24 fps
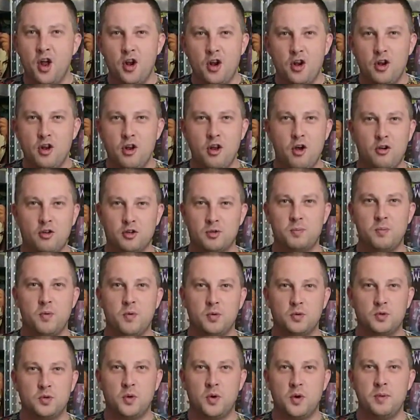lots
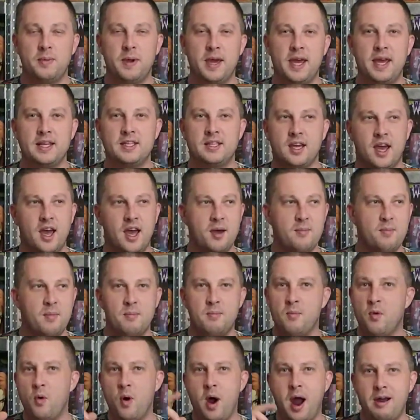more Toy Biz, um,
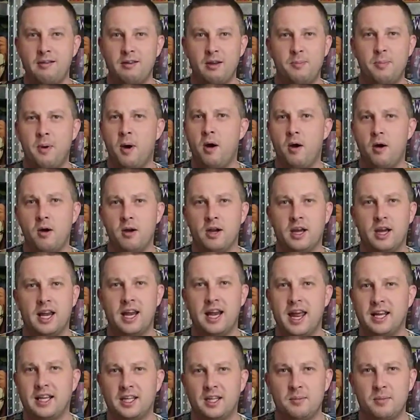more Harry Potter
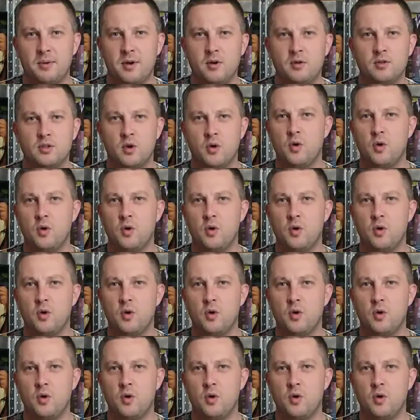collectibles,